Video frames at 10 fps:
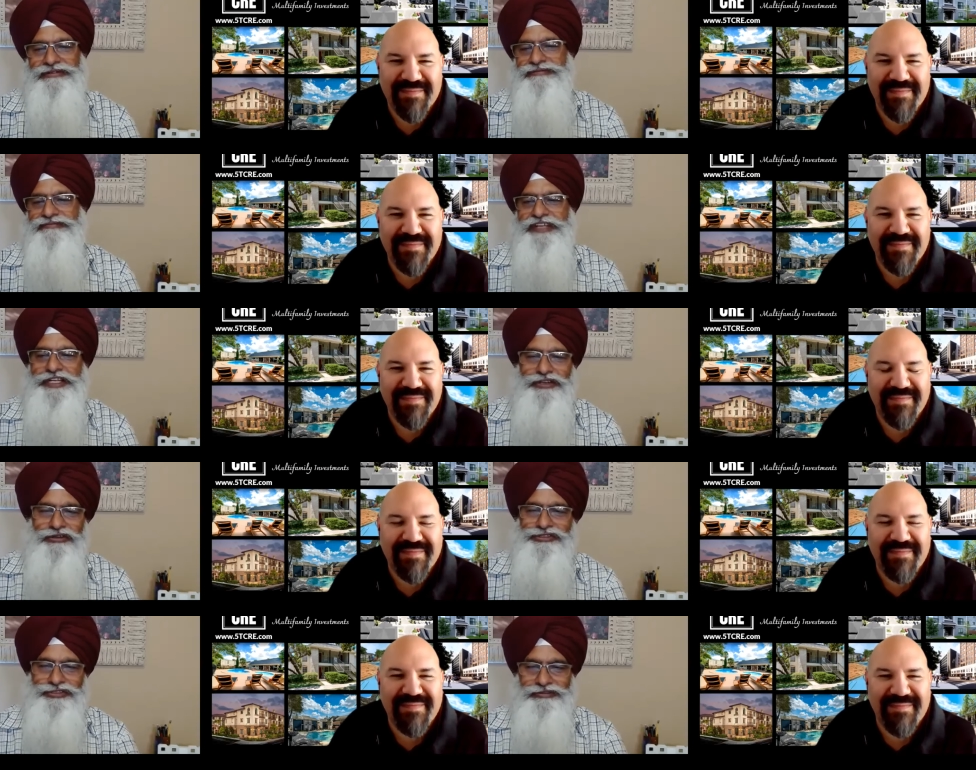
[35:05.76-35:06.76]
Speaker 1: very close
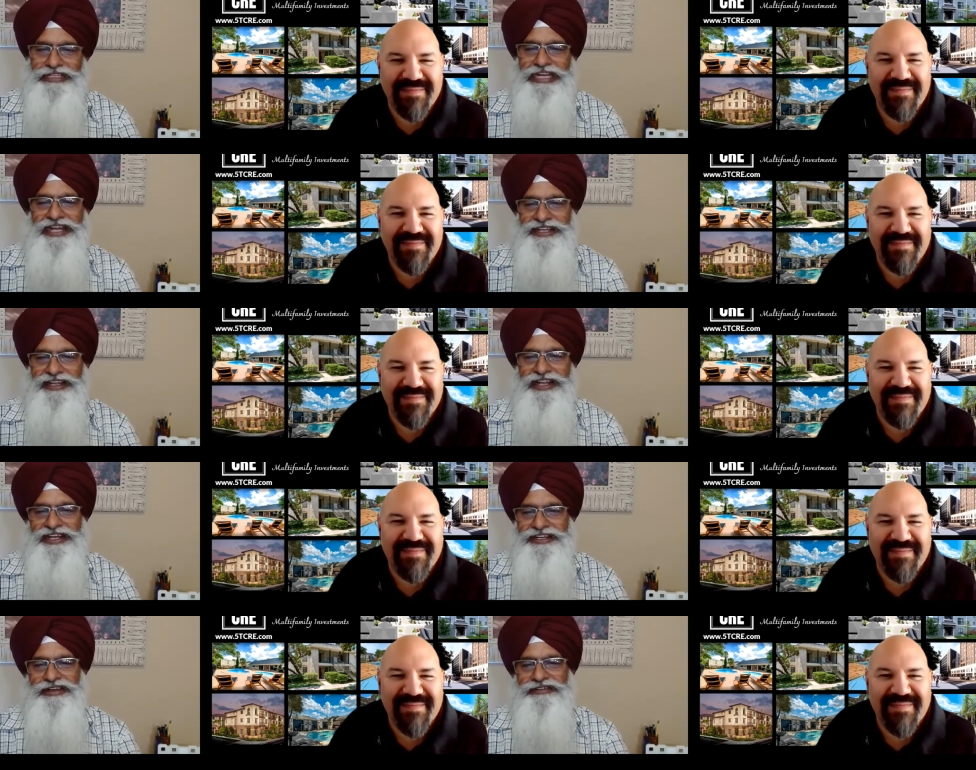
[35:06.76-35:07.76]
to the end end
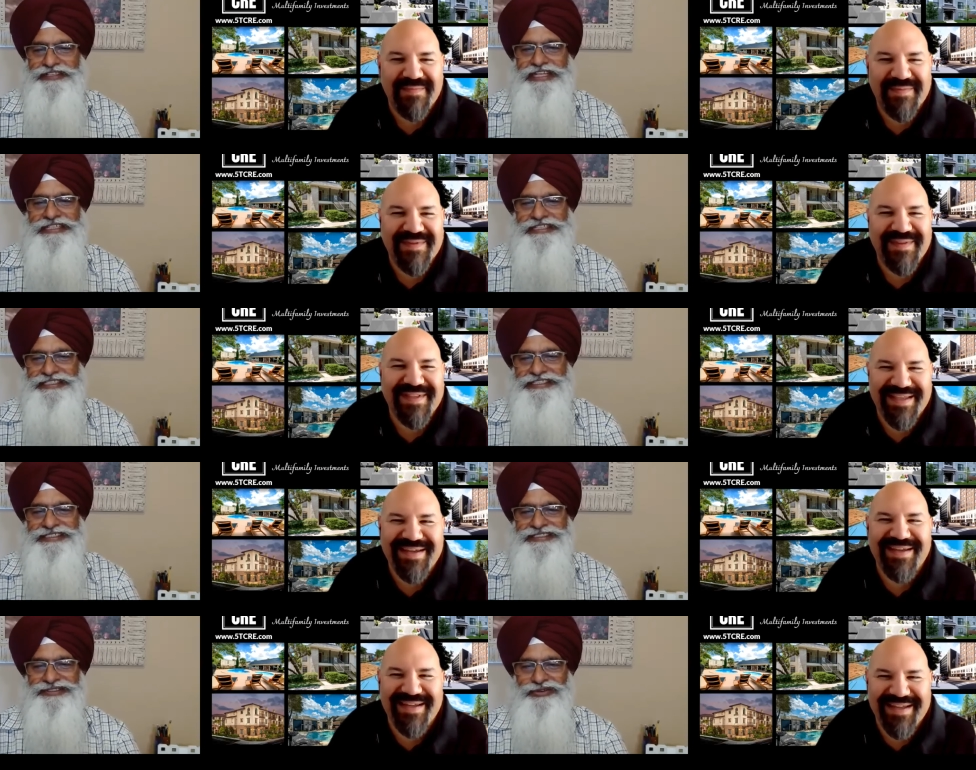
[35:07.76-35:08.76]
of that uh,
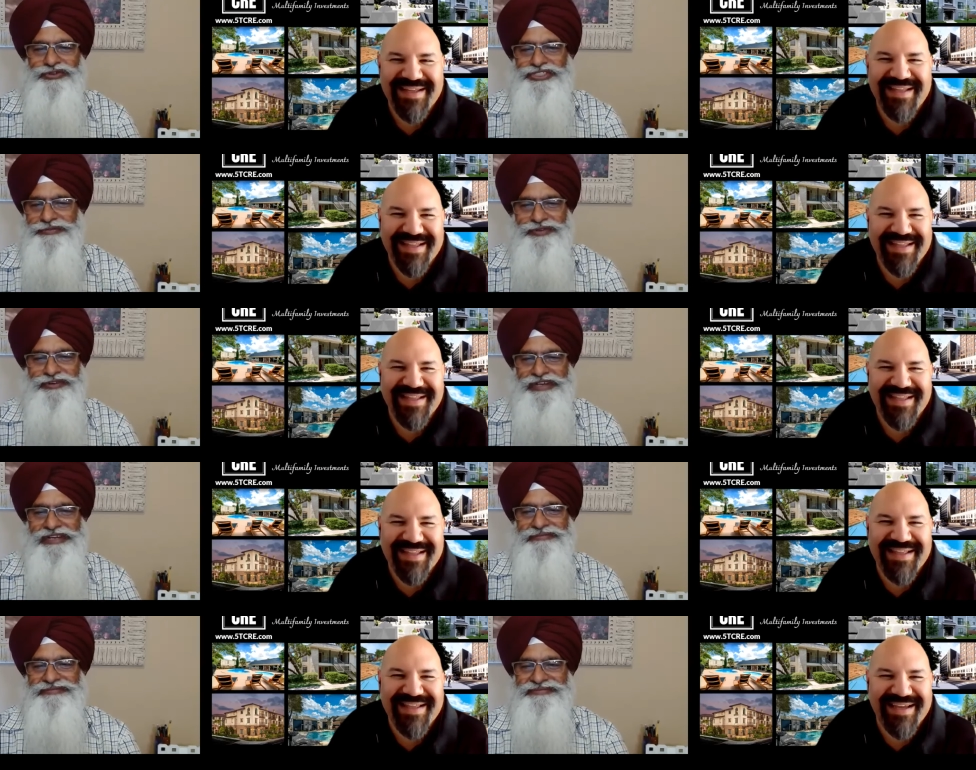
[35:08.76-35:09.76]
coaching program.
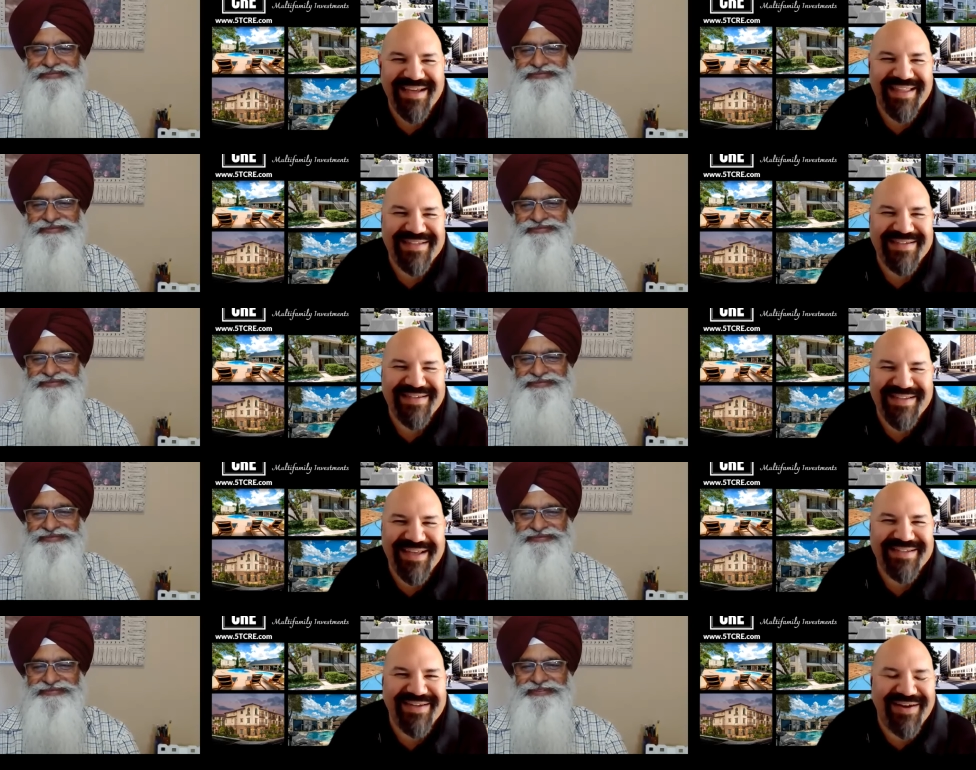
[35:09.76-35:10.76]
And that's
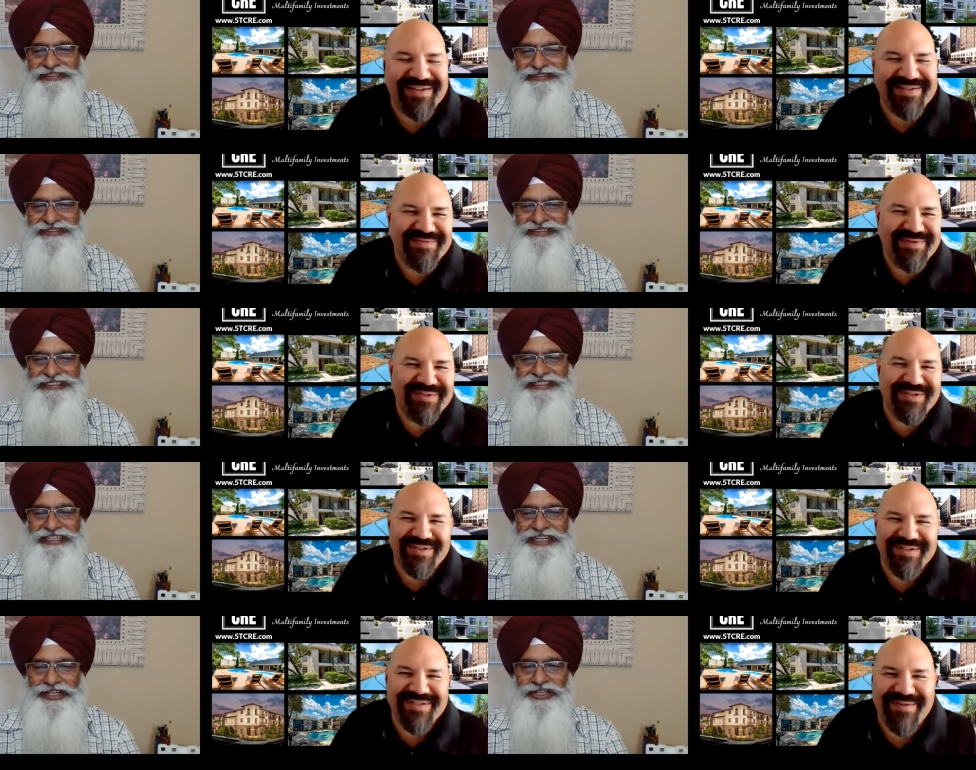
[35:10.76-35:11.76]
that's awesome.
Speaker 2: Those
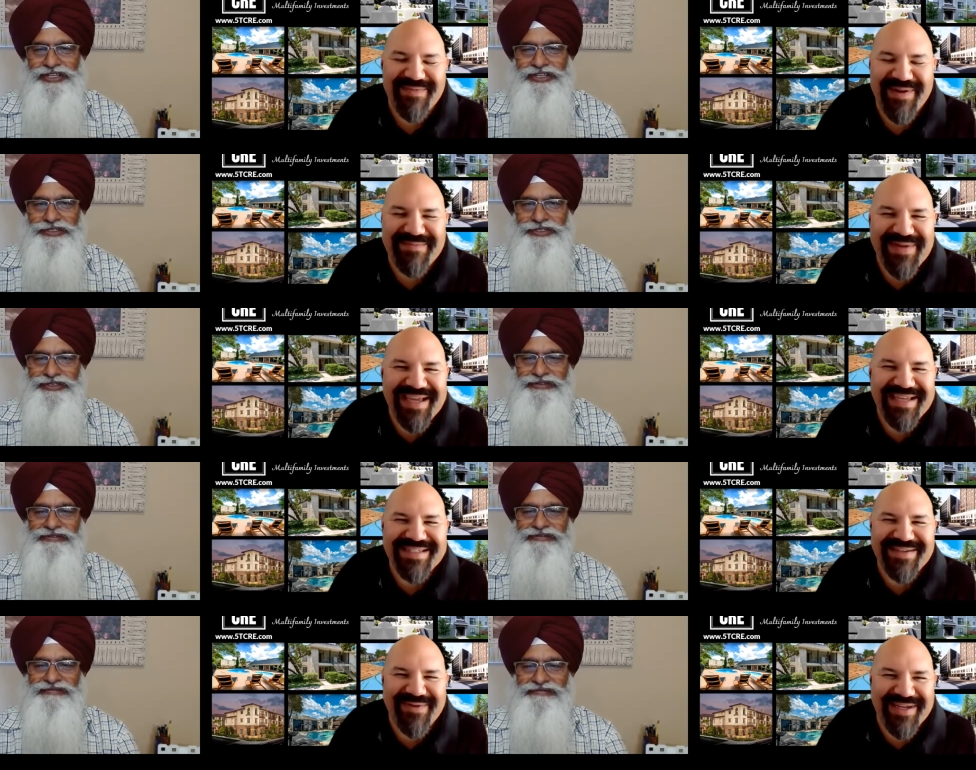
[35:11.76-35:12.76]
are some
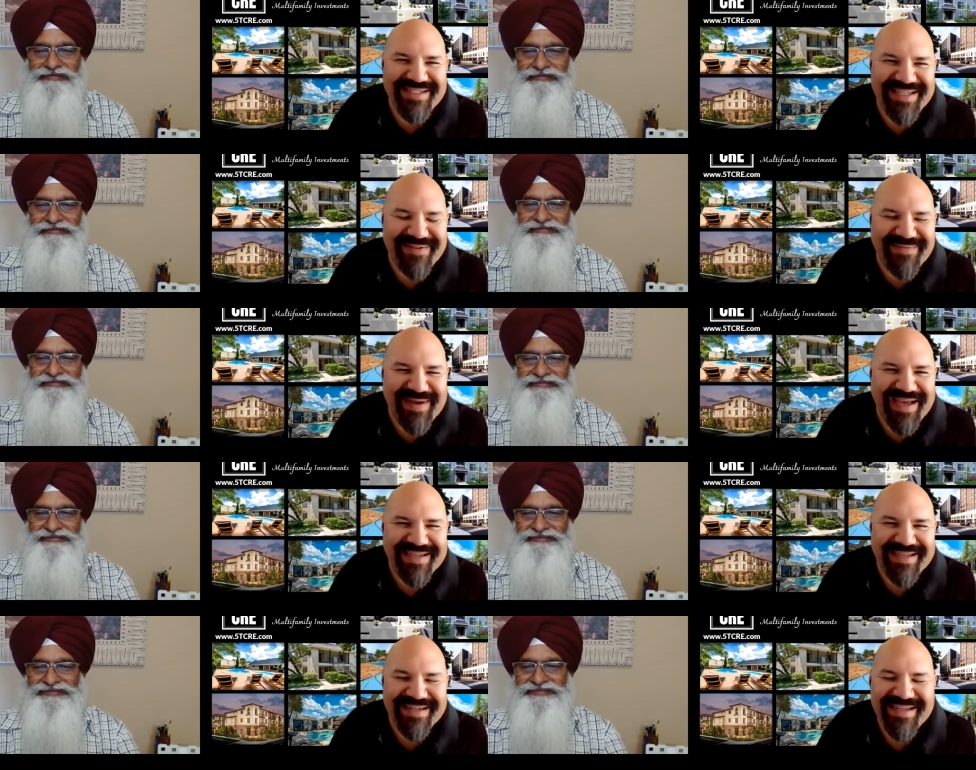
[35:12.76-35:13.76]
amazing ways to give back.
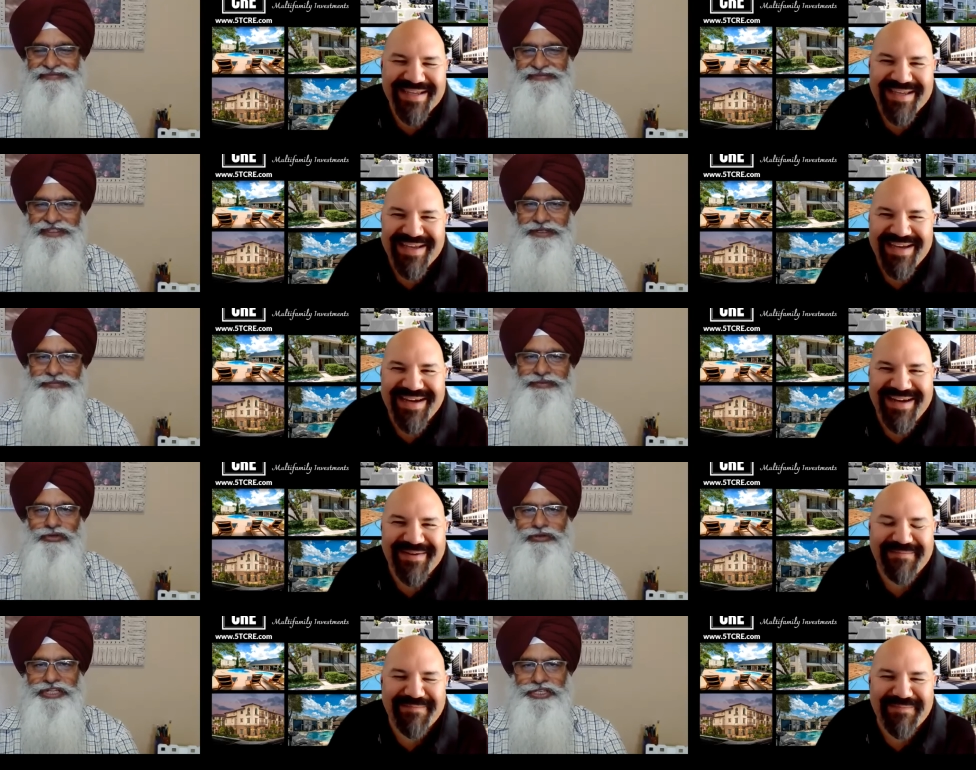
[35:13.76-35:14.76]
And yep, um,
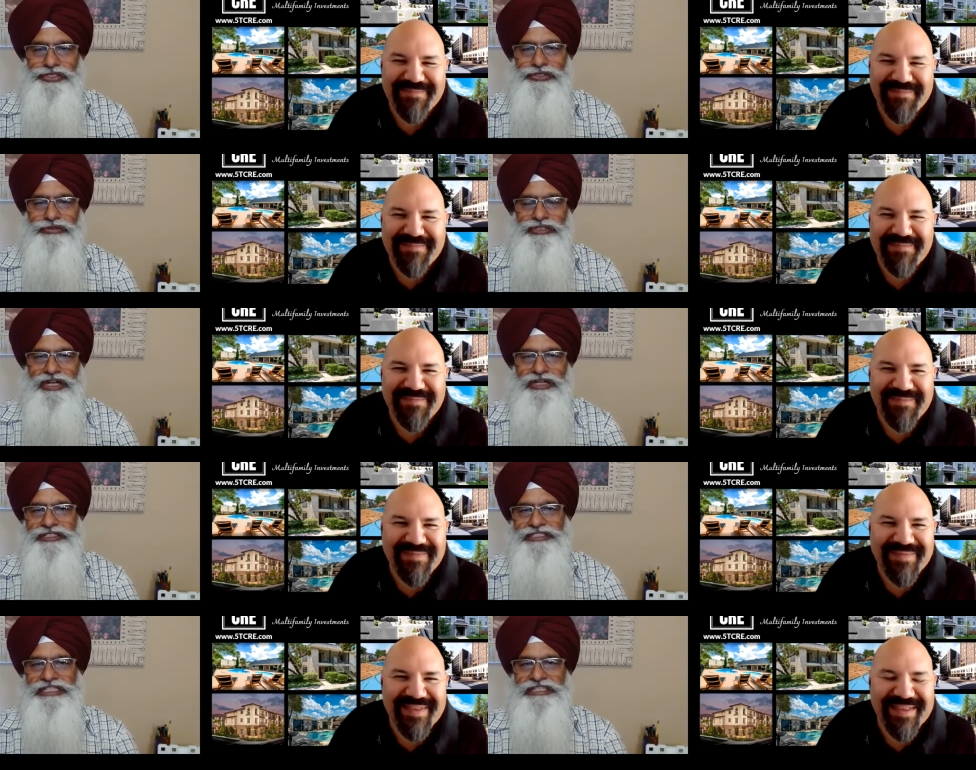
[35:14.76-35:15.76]
Speaker 1: 22 doctors
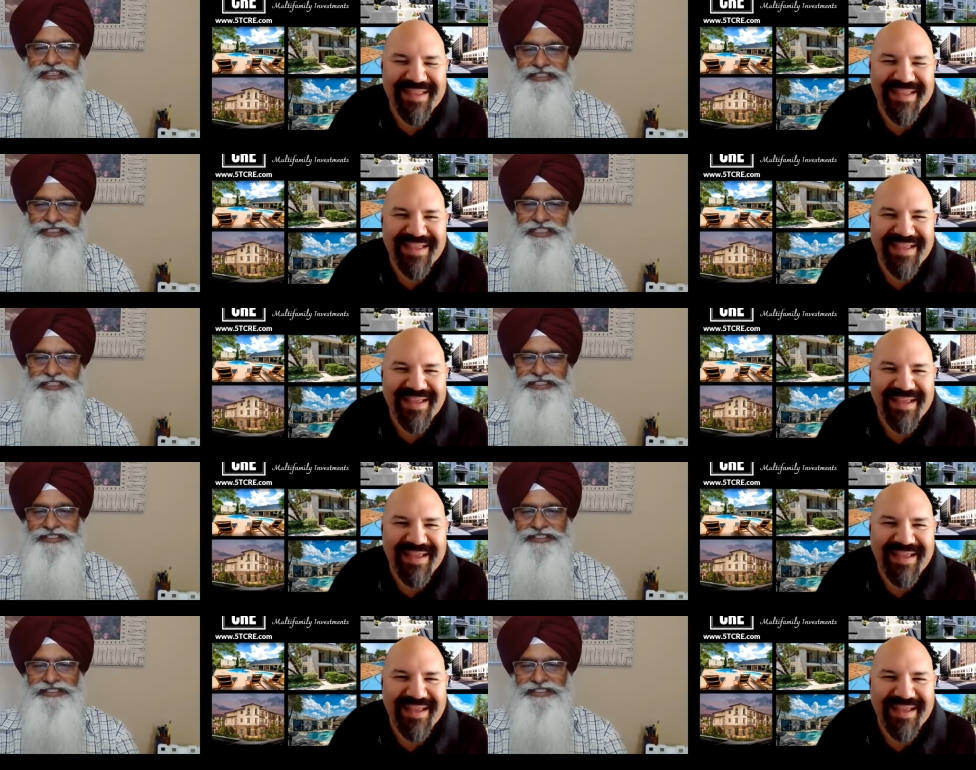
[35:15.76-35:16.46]
and nurses